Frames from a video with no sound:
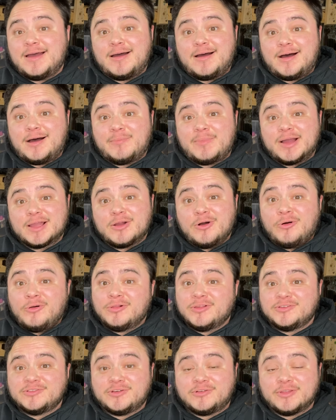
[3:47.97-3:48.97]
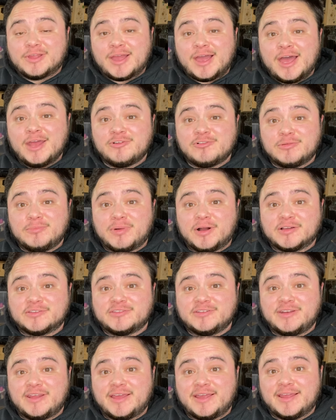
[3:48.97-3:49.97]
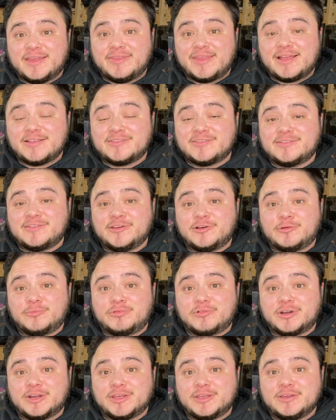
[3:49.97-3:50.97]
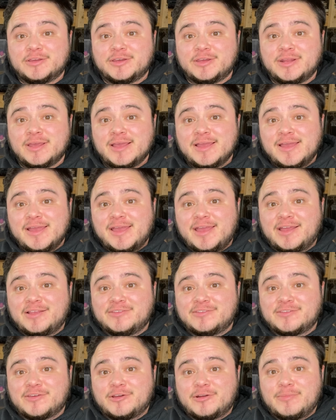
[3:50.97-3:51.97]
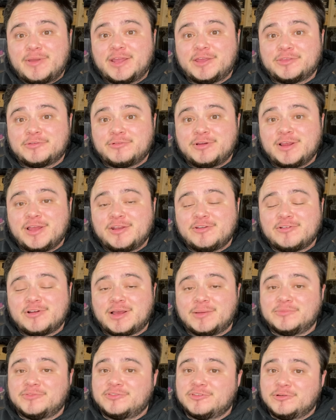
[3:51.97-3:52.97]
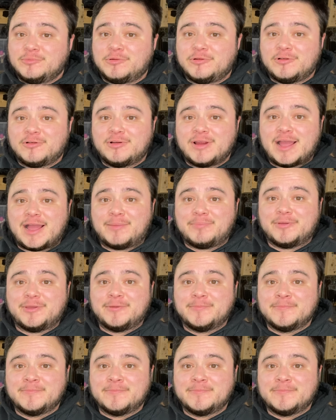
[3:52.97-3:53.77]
My goal is only $100 a day, and that's still pretty good. And so to make $300, I'm super happy.